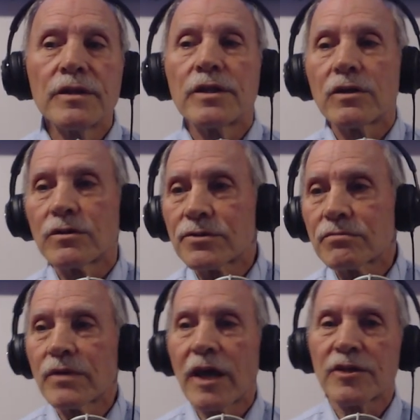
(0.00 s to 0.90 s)
then there's
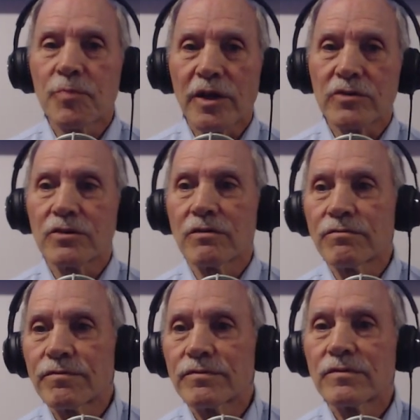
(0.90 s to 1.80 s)
aspects
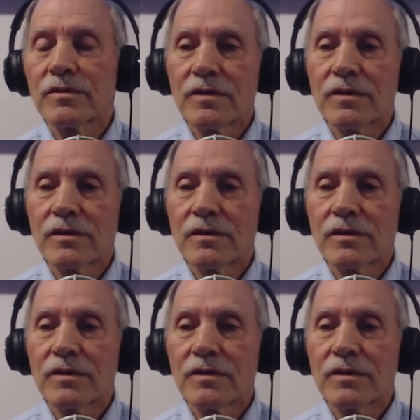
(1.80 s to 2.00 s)
of